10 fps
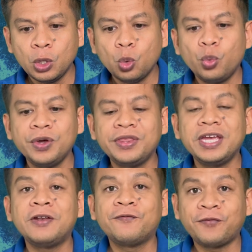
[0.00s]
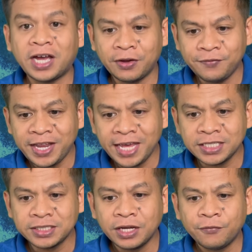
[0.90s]
within 5
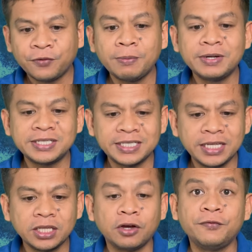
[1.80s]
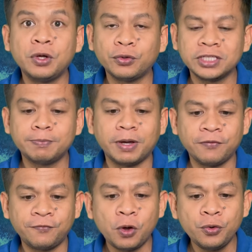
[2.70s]
days from receipt of notice by
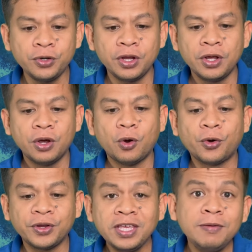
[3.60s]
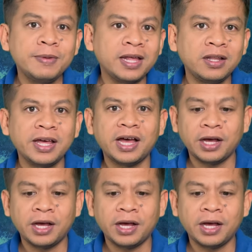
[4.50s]
phone or email.